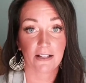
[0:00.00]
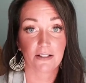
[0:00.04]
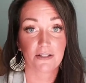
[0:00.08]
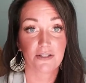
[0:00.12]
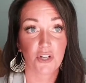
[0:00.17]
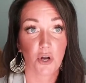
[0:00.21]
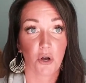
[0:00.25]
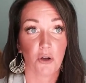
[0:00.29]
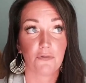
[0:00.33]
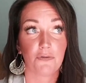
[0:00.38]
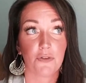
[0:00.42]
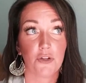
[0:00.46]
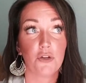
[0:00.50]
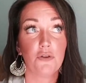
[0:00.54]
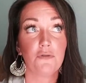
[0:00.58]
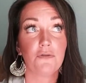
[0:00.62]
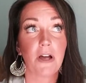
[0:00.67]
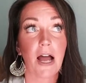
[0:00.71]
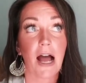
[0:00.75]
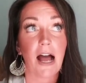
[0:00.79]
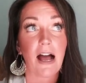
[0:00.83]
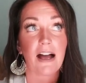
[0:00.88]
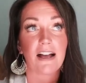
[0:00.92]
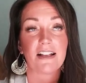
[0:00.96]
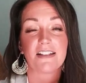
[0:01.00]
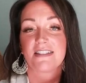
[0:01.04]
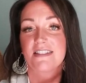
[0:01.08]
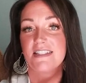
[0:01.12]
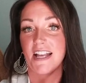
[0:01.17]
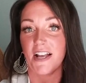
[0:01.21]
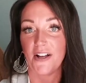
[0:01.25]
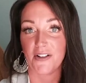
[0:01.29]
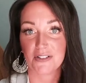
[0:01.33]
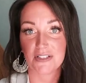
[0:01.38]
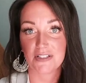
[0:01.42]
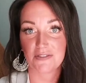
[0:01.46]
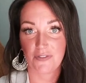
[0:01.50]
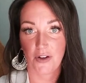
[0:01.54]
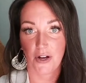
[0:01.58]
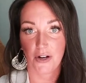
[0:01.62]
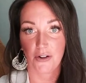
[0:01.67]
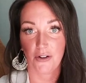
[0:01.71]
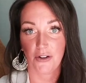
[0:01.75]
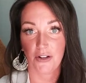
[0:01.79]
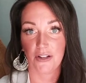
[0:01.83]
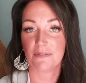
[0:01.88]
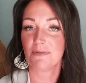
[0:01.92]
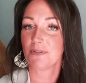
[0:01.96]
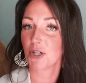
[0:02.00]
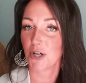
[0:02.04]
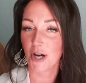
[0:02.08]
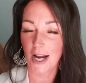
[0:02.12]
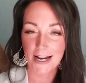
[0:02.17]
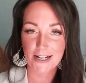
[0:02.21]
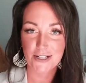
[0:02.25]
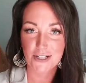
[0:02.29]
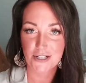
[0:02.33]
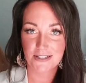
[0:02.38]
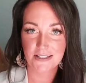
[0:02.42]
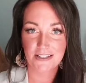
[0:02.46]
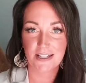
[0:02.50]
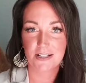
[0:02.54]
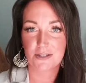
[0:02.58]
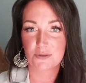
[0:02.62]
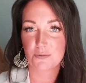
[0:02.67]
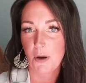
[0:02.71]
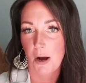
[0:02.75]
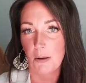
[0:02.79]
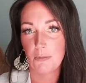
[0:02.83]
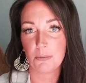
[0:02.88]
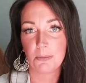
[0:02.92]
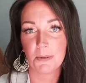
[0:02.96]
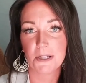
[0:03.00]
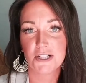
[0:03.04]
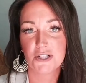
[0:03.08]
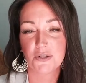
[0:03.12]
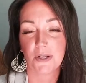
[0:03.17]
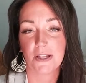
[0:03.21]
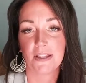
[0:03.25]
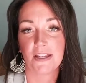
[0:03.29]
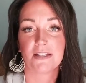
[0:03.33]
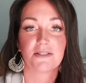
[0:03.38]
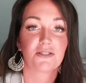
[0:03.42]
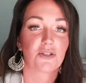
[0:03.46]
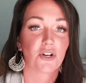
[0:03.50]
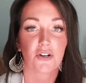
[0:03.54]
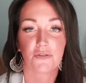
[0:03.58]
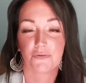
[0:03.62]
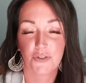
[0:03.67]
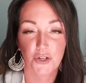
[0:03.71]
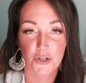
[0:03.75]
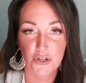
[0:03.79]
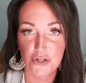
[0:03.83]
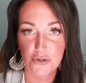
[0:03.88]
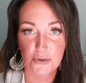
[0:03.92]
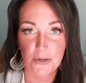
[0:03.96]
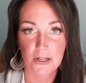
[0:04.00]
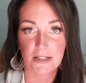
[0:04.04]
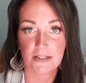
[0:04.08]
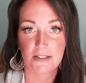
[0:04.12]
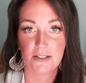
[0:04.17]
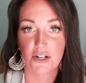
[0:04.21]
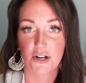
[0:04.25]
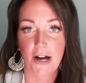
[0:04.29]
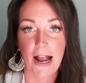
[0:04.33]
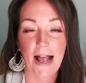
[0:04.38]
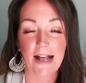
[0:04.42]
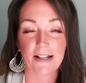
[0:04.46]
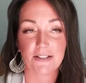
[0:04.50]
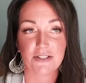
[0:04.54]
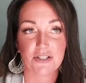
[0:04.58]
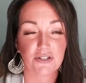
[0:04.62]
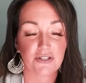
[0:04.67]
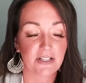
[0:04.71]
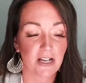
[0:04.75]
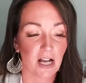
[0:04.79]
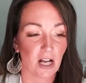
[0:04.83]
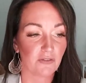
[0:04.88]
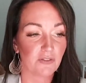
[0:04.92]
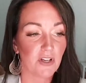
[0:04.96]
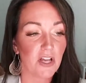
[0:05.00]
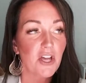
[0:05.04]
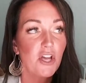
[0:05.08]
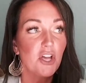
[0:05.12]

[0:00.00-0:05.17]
So if you've got a sales funnel, your agency is probably doing this, or if you're doing your ads yourself,